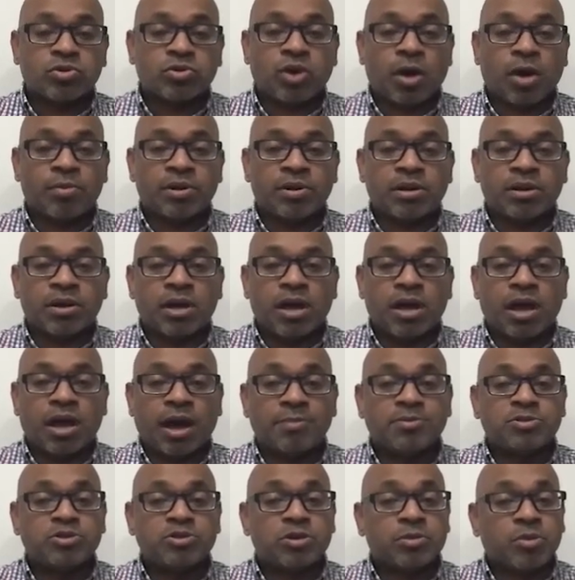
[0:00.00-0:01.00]
common.
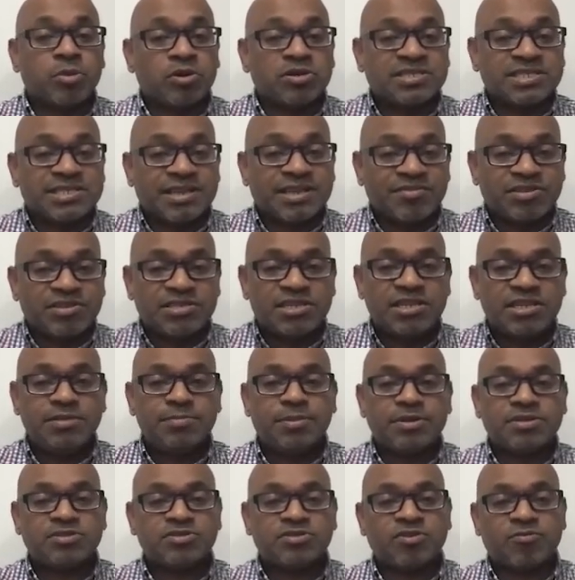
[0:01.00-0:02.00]
Up to about
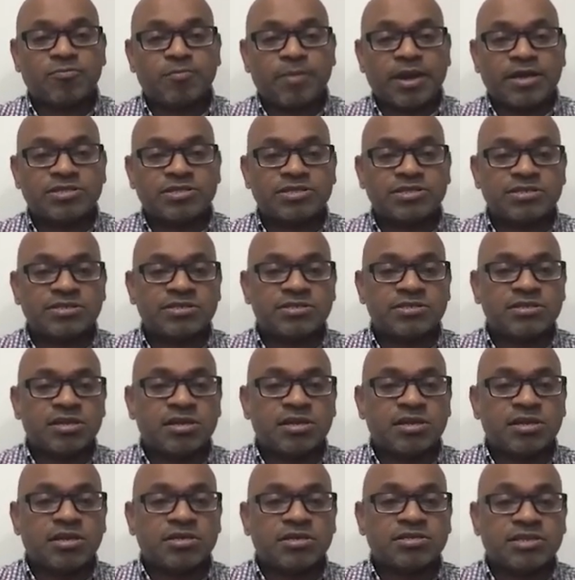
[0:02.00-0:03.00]
17% of patients
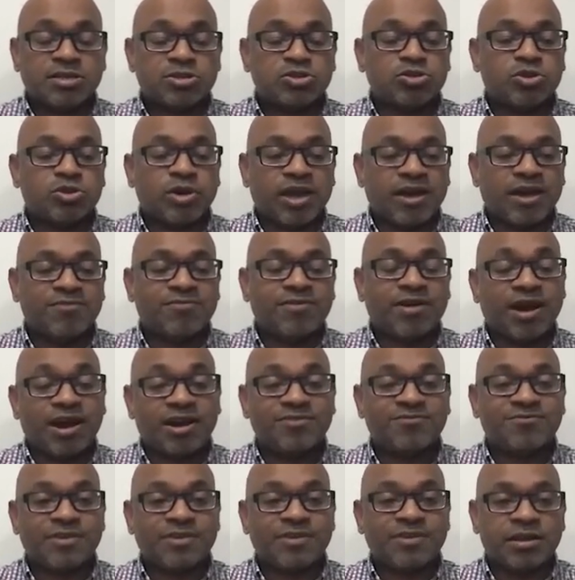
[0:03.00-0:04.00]
tend to have
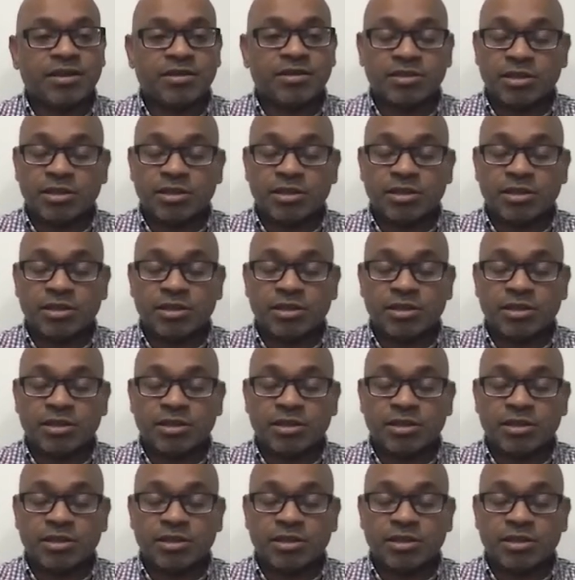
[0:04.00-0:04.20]
heart failure.